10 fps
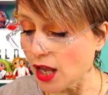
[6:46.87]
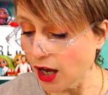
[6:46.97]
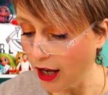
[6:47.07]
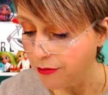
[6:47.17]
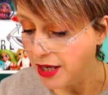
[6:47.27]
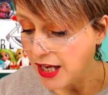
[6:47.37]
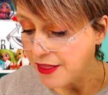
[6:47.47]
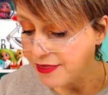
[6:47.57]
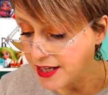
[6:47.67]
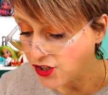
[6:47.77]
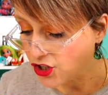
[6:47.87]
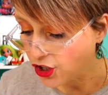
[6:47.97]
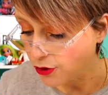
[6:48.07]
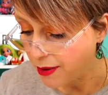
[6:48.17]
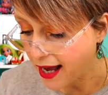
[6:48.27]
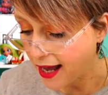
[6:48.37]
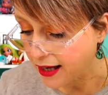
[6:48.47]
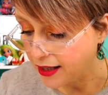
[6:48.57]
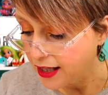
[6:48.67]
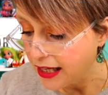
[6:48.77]
Um, this two
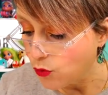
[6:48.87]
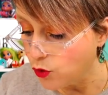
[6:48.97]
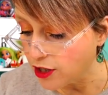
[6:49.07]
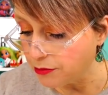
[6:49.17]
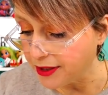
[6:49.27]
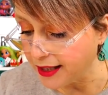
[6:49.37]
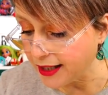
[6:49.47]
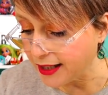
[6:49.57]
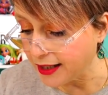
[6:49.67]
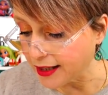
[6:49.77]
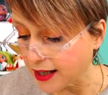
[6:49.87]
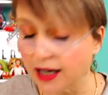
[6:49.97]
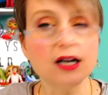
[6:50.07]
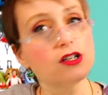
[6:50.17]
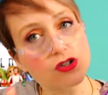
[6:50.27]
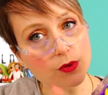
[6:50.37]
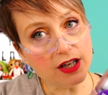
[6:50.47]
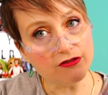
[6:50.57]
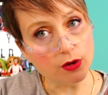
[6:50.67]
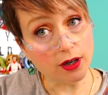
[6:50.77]
pack will be uh,
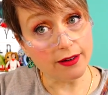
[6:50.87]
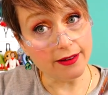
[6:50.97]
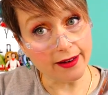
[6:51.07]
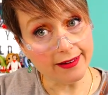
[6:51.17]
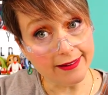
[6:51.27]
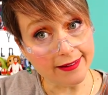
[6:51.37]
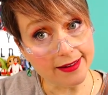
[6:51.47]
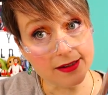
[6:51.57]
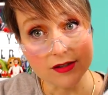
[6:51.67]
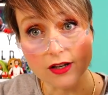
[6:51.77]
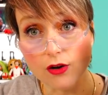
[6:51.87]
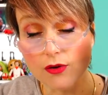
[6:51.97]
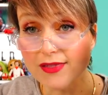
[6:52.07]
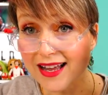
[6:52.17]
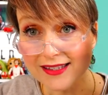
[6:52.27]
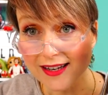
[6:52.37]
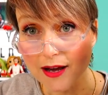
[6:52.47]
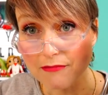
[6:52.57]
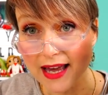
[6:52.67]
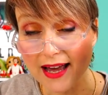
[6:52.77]
$24.99. So that's
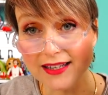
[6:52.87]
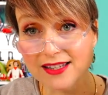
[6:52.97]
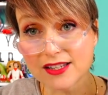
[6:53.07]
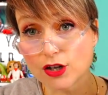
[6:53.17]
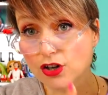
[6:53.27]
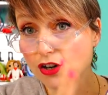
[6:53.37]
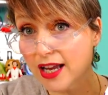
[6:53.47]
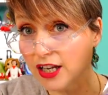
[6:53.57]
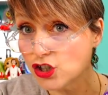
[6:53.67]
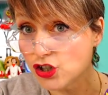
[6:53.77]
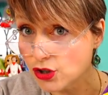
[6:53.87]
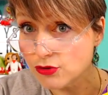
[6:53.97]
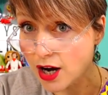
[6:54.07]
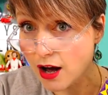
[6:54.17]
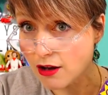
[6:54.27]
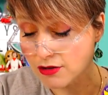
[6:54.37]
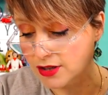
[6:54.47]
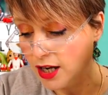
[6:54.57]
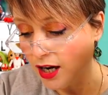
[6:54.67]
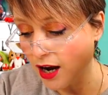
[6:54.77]
not bad considering you're getting two
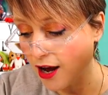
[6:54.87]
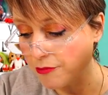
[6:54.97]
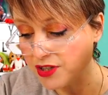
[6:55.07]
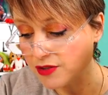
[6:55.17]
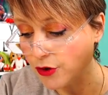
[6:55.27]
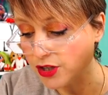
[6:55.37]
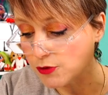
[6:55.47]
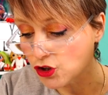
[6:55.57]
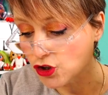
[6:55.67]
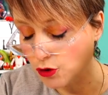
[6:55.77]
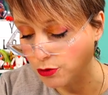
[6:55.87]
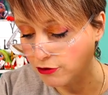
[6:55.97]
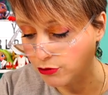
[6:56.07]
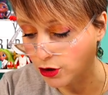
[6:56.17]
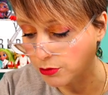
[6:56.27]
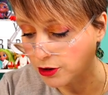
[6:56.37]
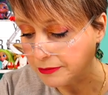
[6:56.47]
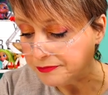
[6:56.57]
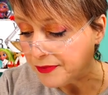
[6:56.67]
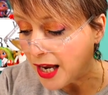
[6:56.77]
dolls. Um, these have always been super
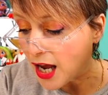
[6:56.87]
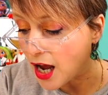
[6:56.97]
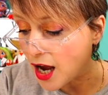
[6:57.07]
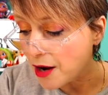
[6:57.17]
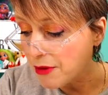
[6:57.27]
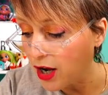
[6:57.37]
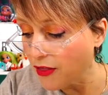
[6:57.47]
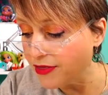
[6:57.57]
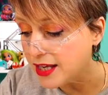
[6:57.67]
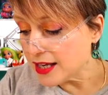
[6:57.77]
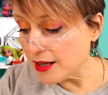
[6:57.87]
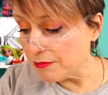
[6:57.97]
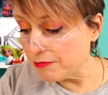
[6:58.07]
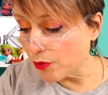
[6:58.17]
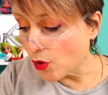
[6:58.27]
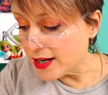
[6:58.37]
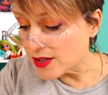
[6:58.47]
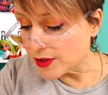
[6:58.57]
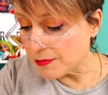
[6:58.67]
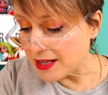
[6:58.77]
affordable. Um, the
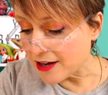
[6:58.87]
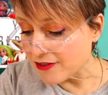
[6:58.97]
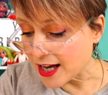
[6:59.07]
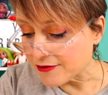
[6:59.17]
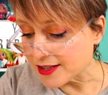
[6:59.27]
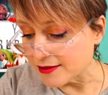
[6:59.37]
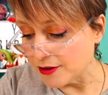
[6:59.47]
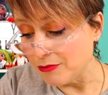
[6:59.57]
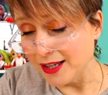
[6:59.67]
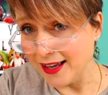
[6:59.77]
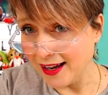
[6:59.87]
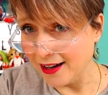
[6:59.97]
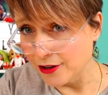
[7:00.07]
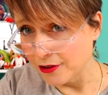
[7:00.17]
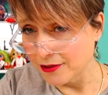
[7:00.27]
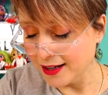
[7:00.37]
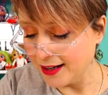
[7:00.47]
boys with the BFFs and the big hair don't